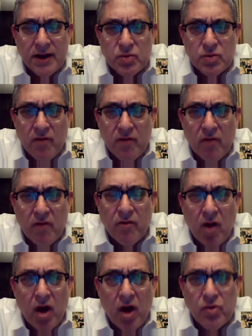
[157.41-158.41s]
We have over
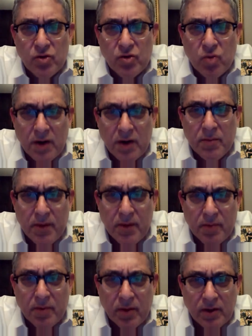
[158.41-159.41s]
120
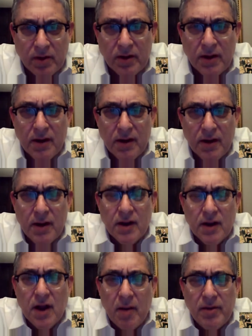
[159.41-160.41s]
people
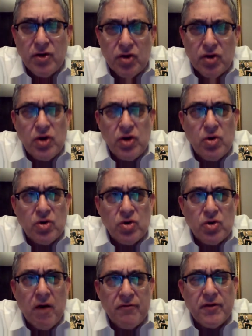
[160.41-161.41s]
coming to
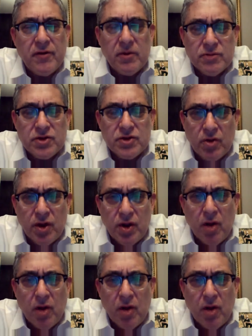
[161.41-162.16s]
Utah Film Studio.